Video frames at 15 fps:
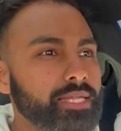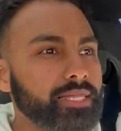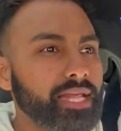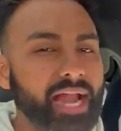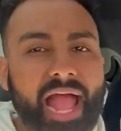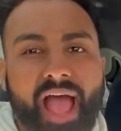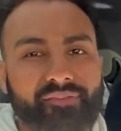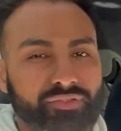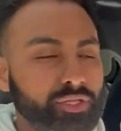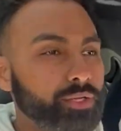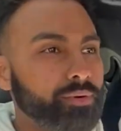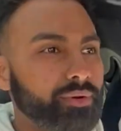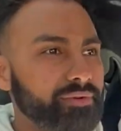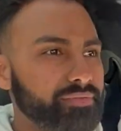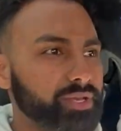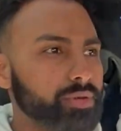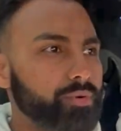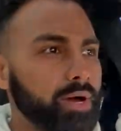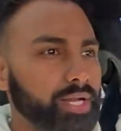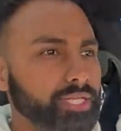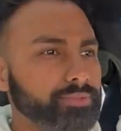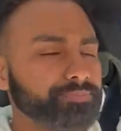that I have to do a review
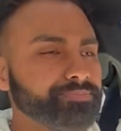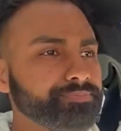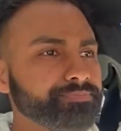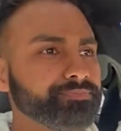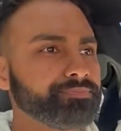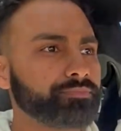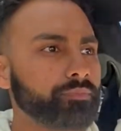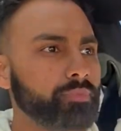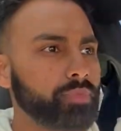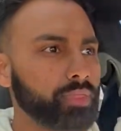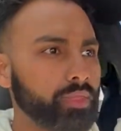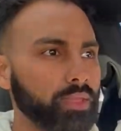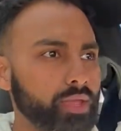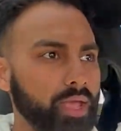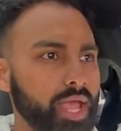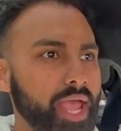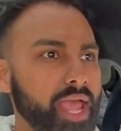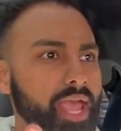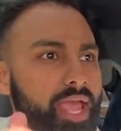on it.